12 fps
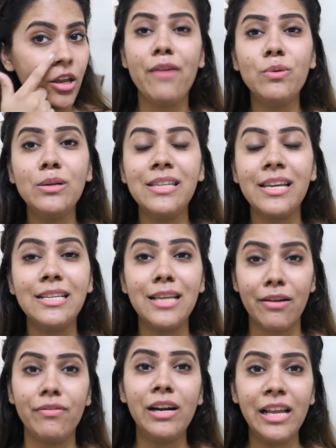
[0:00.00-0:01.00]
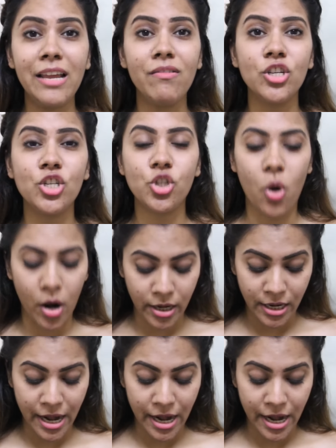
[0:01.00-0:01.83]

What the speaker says: I would say definitely give it a shot.